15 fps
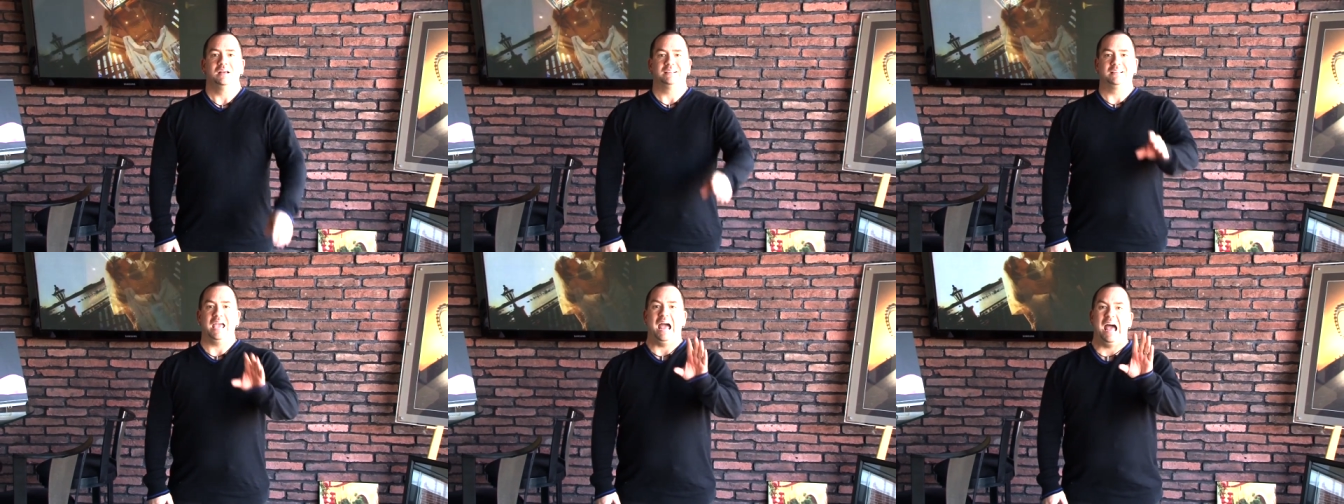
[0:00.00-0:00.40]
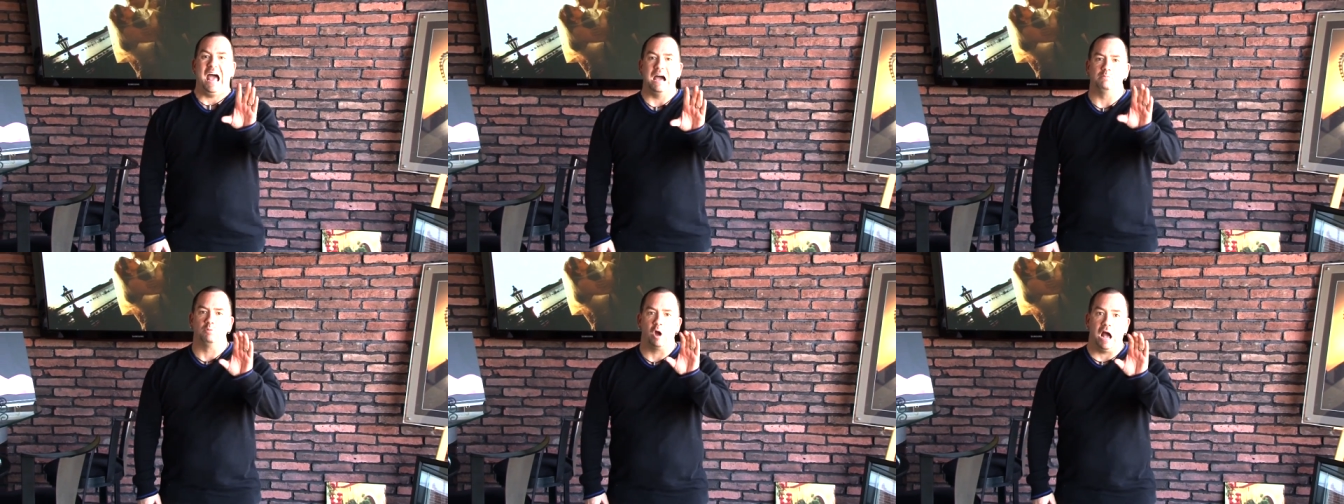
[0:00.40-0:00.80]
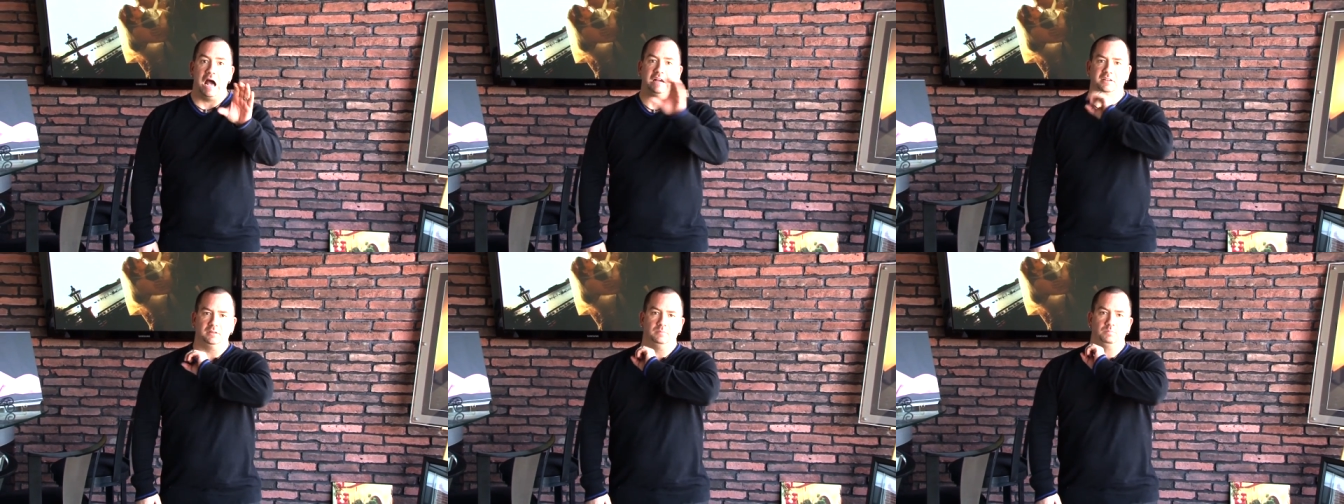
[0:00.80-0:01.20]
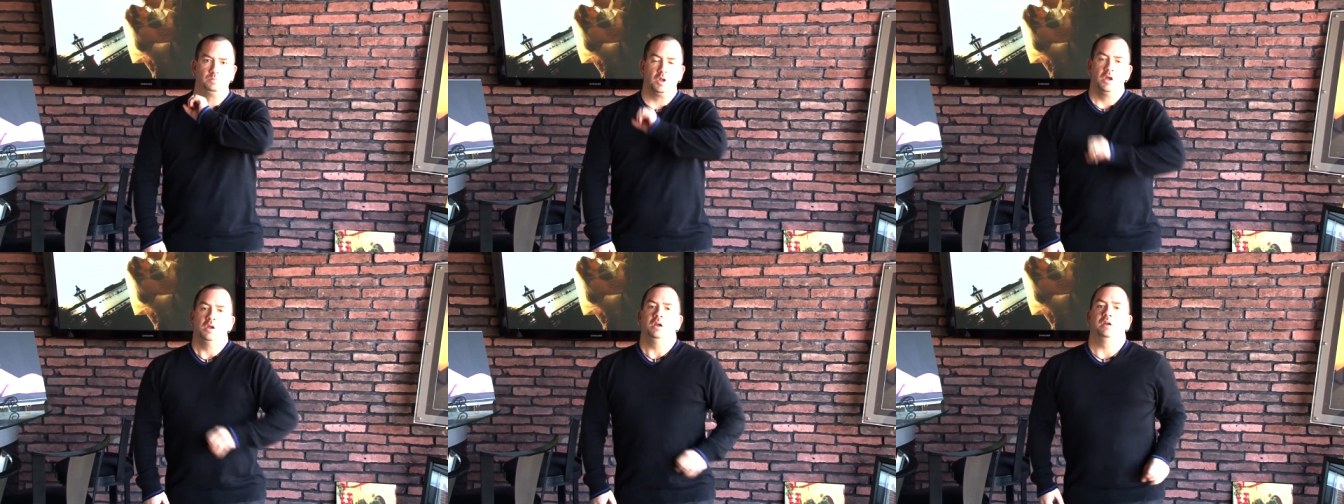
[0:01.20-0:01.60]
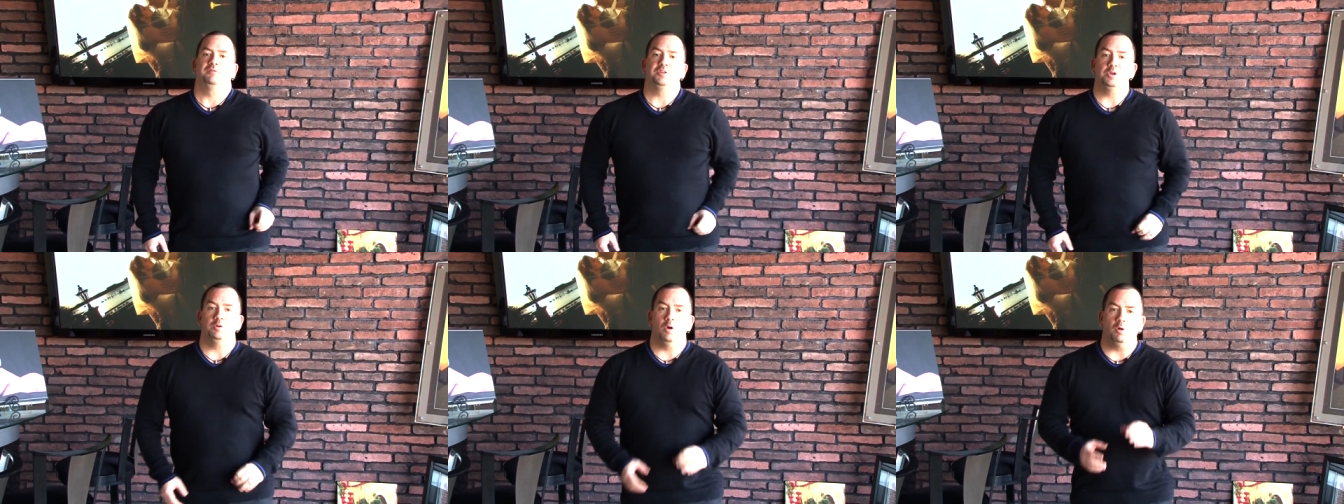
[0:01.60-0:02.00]
Camera height. If
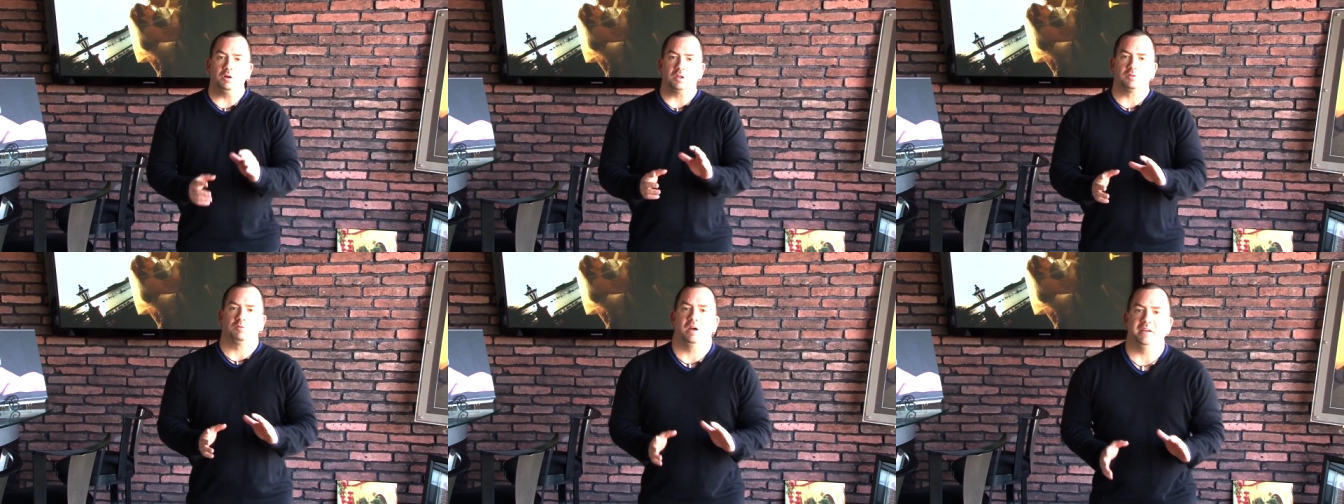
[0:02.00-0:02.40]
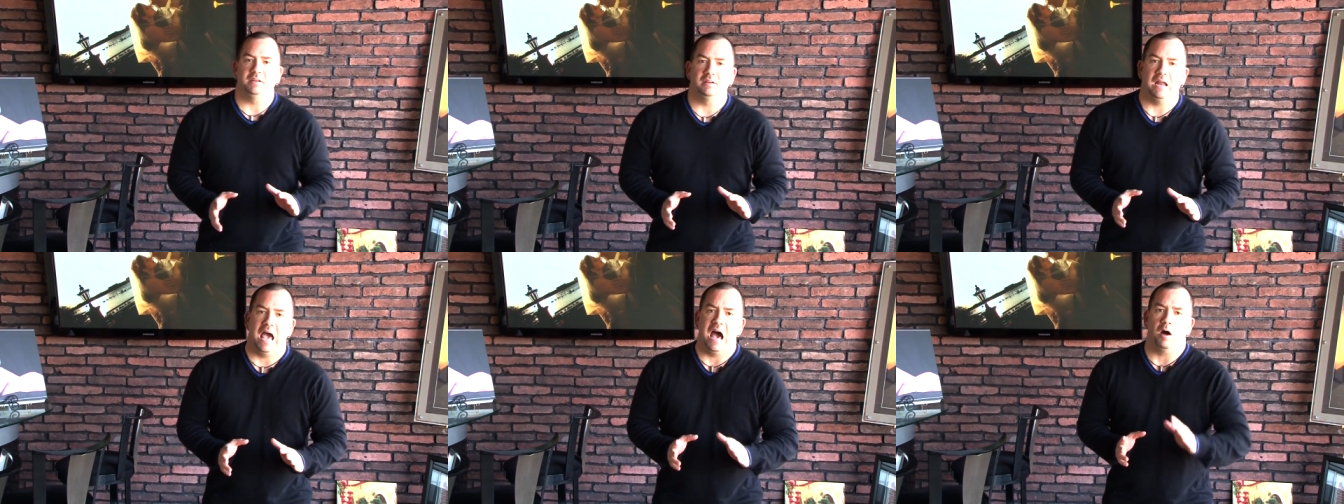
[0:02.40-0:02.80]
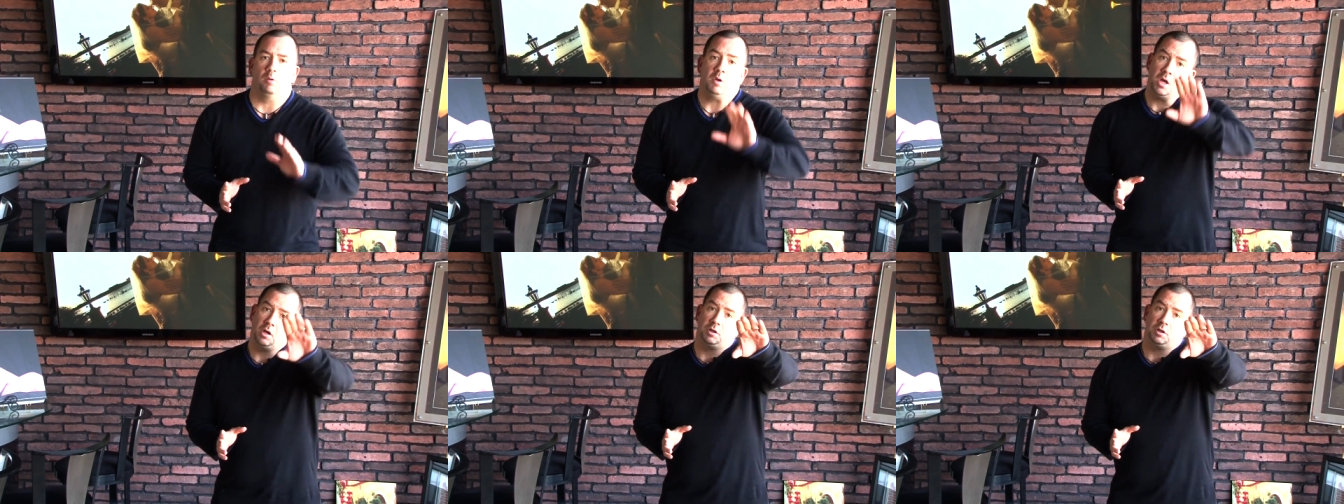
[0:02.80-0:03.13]
you notice right now,